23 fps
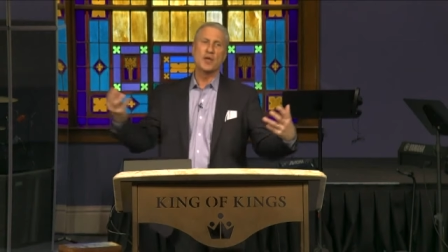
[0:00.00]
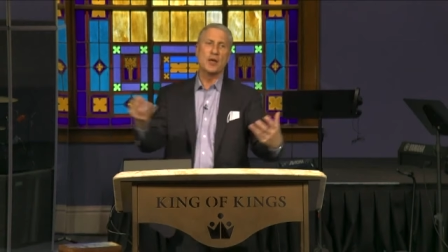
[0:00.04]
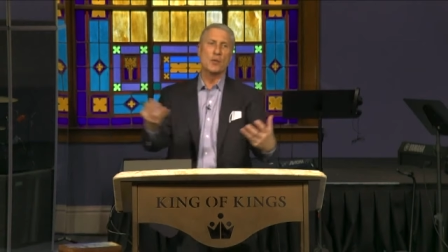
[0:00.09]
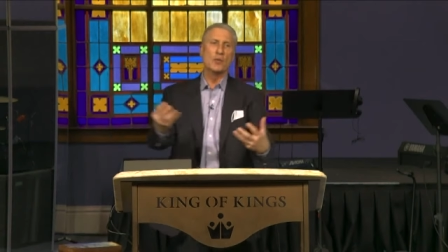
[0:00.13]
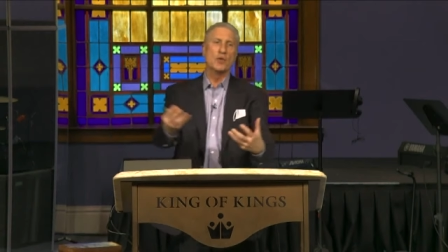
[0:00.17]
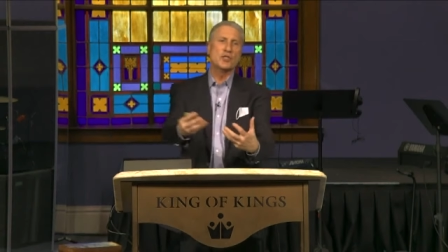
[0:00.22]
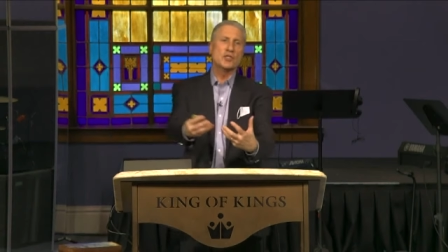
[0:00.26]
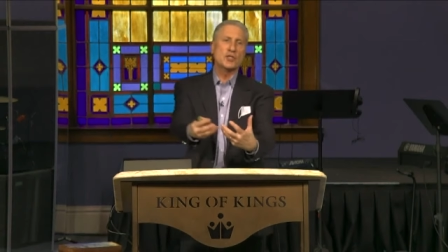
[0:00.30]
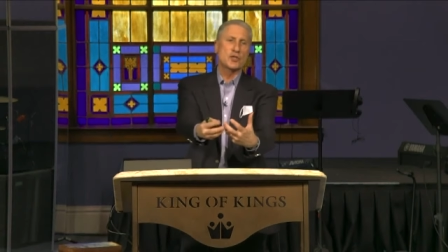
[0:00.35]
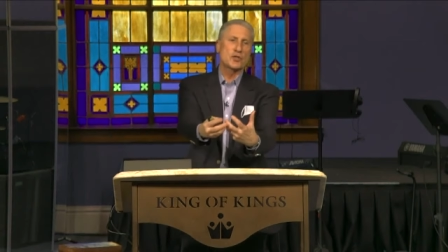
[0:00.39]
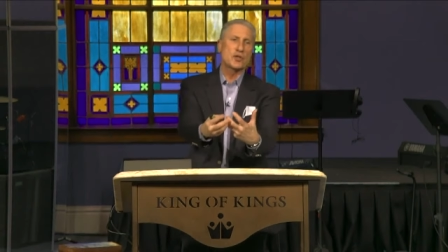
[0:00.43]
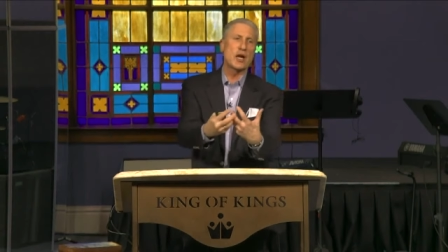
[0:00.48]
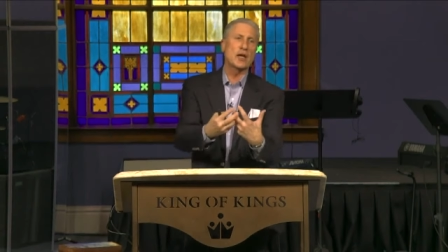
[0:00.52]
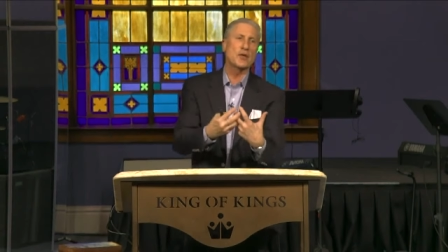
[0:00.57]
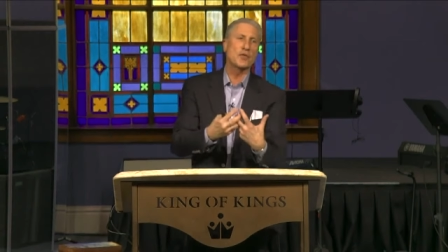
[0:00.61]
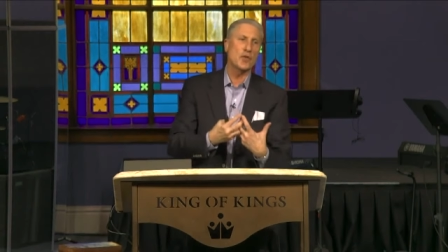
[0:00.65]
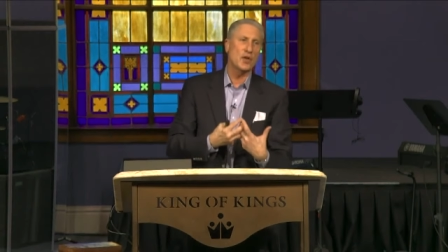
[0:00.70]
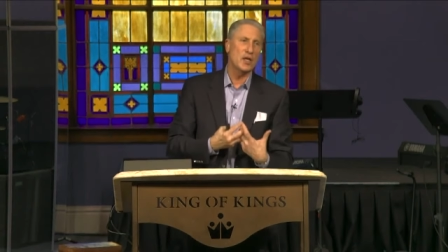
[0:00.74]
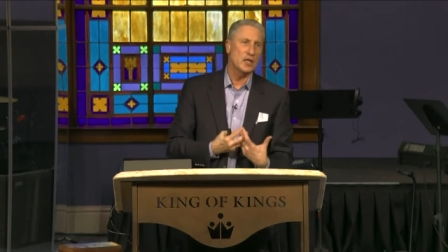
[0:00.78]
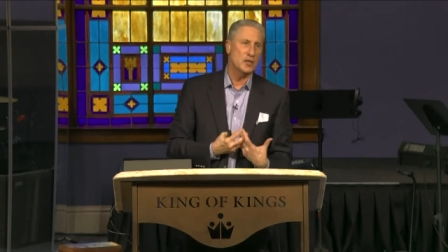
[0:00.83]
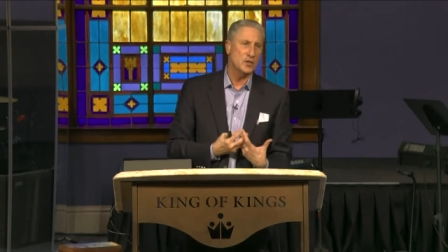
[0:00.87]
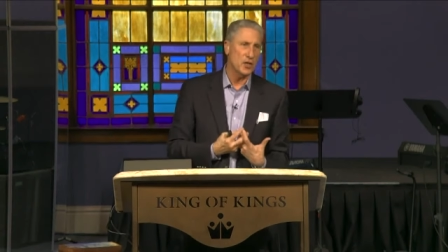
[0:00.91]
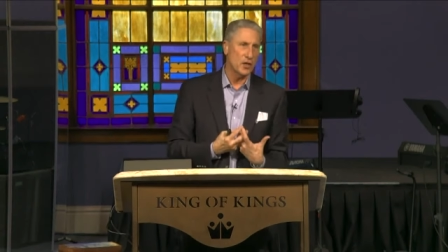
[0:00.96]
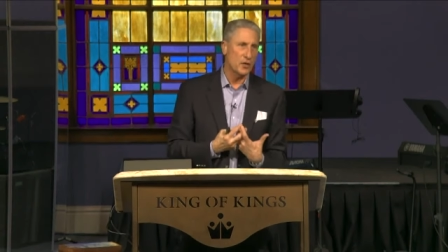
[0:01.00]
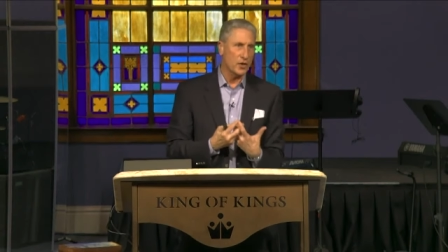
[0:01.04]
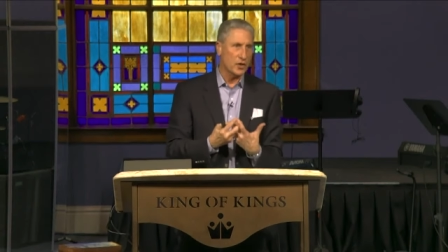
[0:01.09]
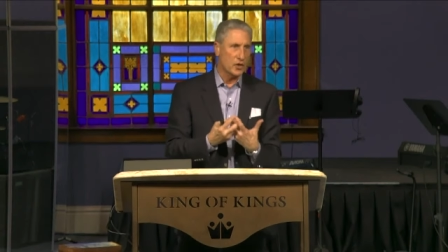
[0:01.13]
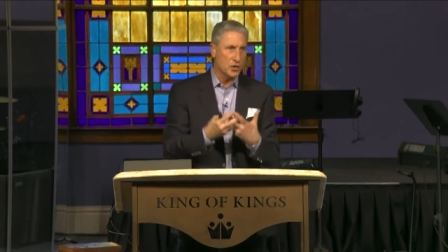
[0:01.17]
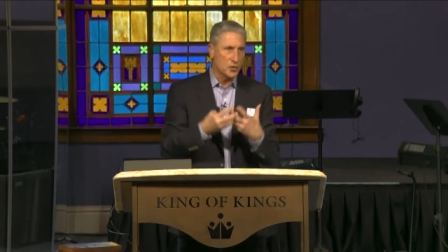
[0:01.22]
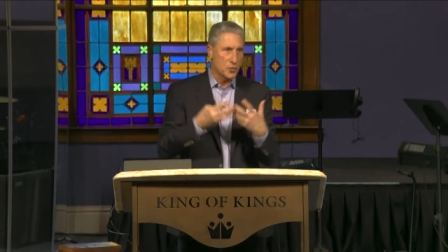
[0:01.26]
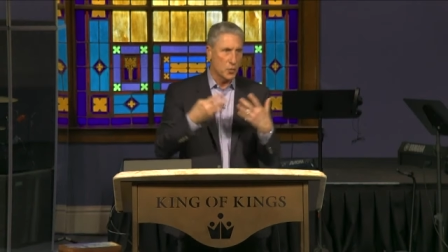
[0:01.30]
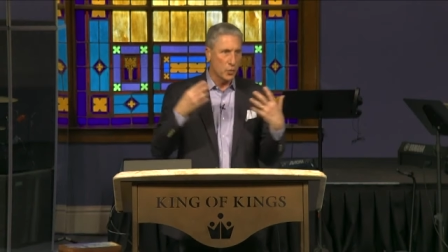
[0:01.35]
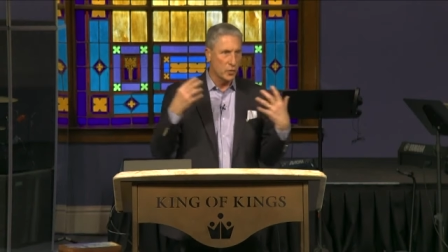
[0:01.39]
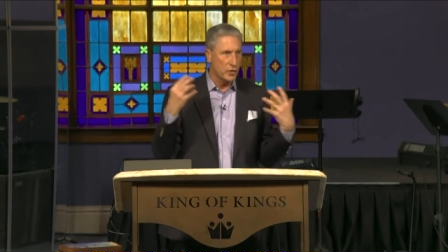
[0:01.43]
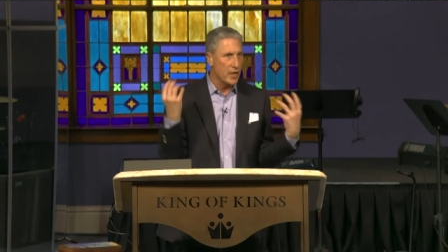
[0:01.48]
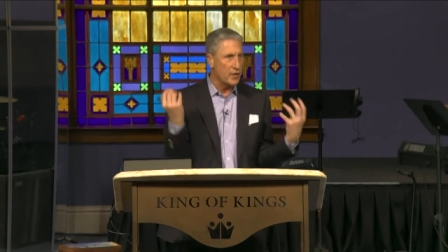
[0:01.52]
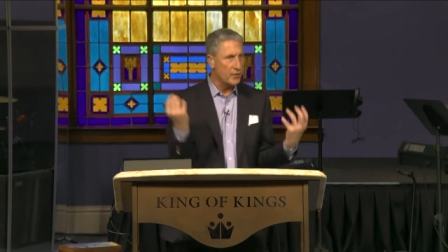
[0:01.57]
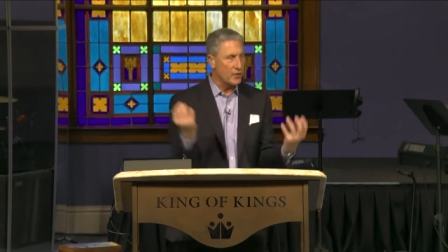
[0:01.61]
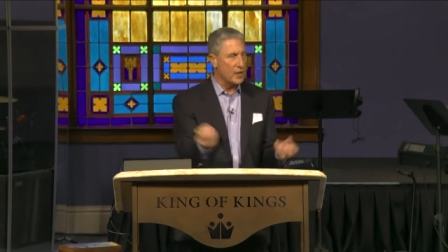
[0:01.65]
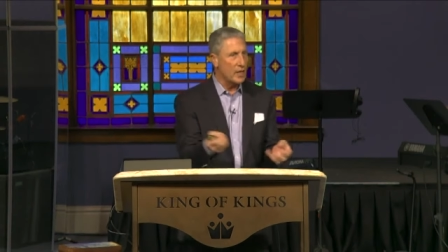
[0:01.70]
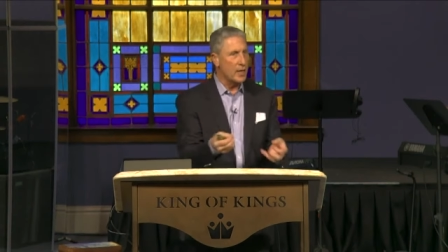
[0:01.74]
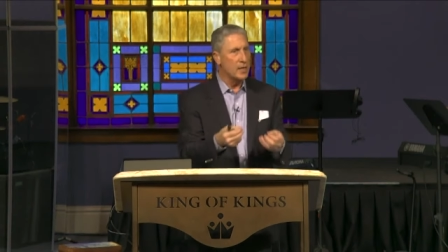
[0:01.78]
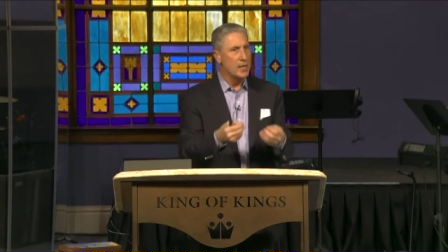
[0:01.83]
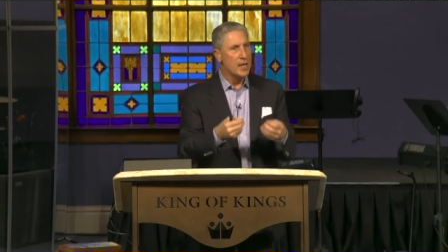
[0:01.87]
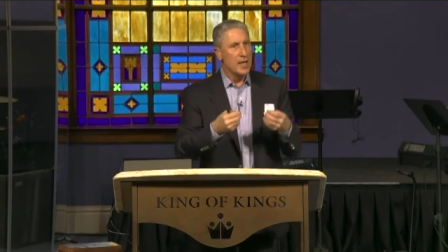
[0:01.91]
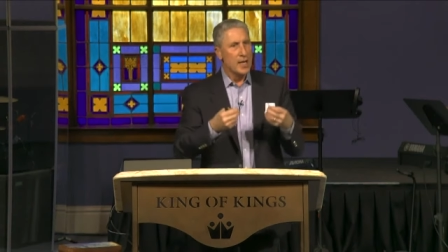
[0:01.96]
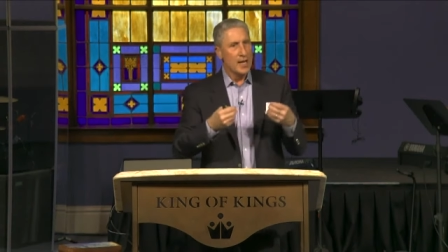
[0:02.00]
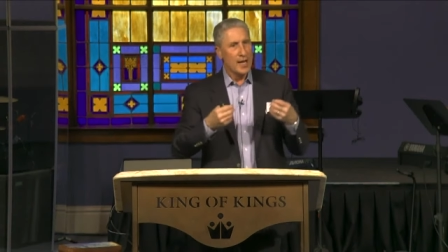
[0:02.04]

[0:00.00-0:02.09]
me and we strengthen each other because we're living